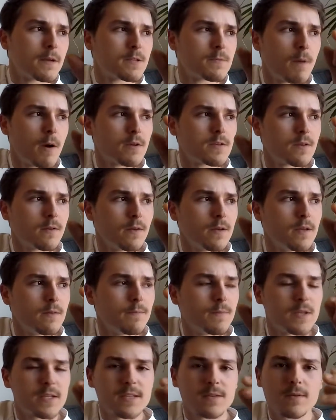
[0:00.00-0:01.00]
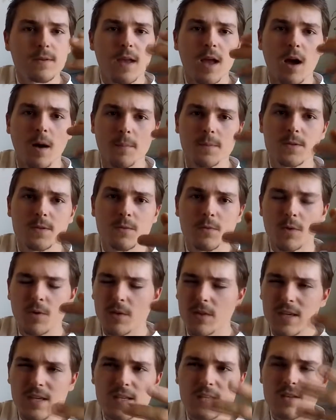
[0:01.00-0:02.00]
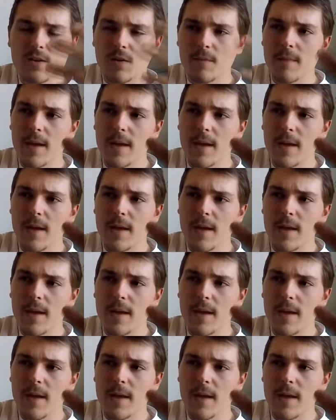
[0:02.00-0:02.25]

Supposedly, this helps release or